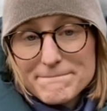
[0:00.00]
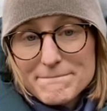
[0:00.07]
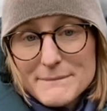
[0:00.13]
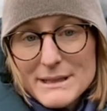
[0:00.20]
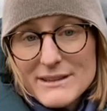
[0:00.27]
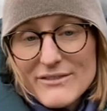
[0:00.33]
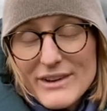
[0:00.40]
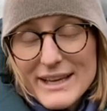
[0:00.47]

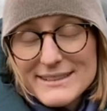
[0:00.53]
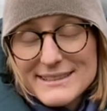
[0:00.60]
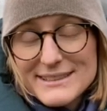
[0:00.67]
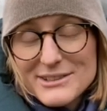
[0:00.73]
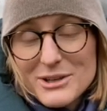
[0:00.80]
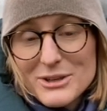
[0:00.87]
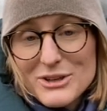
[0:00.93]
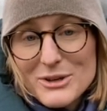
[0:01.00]
The vaccine
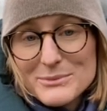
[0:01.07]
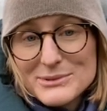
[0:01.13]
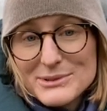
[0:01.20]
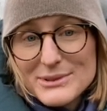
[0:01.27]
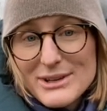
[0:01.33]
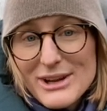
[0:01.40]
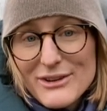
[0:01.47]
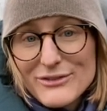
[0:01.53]
can't come soon
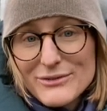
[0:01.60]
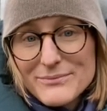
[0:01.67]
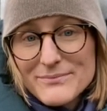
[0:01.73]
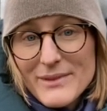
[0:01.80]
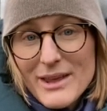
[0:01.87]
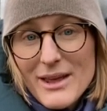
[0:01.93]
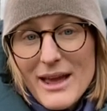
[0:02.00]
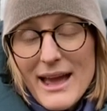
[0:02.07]
enough.
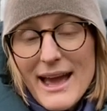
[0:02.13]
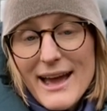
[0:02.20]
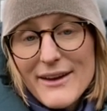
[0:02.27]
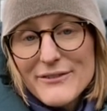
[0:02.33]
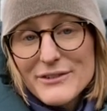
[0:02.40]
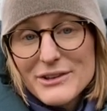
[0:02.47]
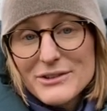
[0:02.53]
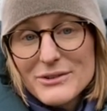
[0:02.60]

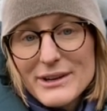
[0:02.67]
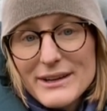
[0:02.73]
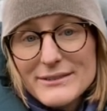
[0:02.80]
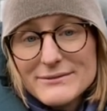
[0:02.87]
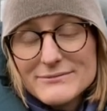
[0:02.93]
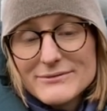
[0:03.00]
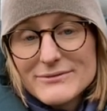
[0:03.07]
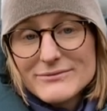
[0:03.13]
Have a great
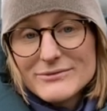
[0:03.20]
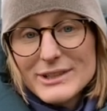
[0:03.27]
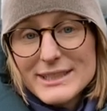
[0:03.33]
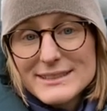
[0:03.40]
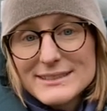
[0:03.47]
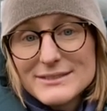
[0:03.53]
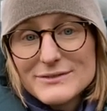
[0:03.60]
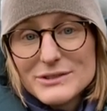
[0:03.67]

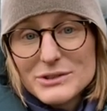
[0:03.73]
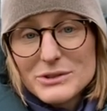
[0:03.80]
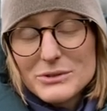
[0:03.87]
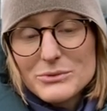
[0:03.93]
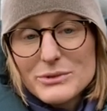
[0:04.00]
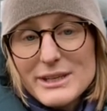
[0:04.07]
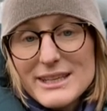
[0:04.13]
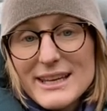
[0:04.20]
rest of your
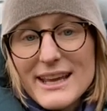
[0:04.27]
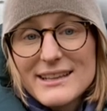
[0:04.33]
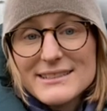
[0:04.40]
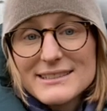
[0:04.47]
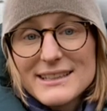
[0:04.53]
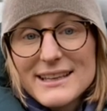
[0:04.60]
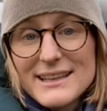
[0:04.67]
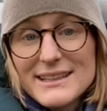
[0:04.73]

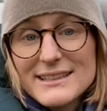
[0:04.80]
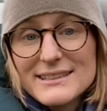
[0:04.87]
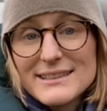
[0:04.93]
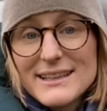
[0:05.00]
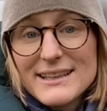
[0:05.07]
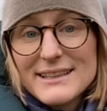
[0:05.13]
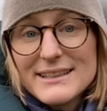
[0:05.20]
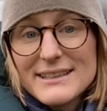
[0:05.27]
weekend, and
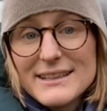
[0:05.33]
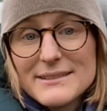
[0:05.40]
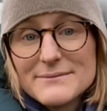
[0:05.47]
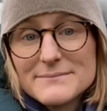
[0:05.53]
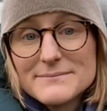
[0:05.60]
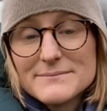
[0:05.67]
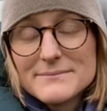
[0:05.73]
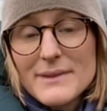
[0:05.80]

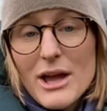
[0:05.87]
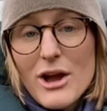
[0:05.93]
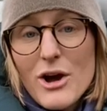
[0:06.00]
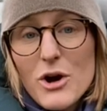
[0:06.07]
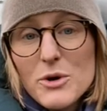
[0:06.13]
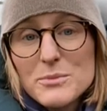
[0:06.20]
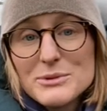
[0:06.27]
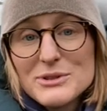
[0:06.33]
I
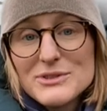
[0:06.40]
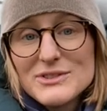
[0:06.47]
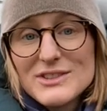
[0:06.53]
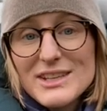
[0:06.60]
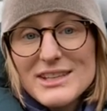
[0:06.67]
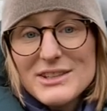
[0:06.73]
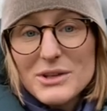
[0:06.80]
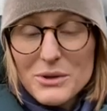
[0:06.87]
hope to
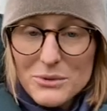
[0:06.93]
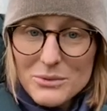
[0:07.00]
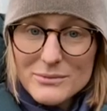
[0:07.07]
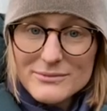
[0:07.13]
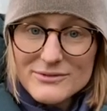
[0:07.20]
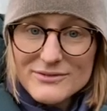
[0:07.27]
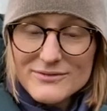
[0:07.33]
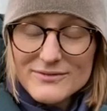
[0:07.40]
see you
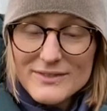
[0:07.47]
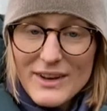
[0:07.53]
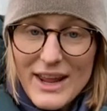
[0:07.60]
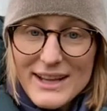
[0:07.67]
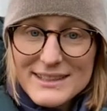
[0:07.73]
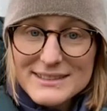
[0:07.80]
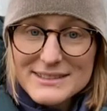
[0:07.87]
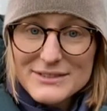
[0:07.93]

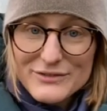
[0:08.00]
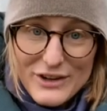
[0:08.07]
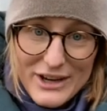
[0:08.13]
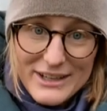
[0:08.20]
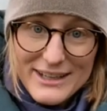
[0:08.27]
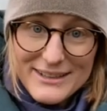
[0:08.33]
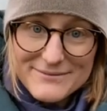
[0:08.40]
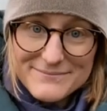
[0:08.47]
next Friday.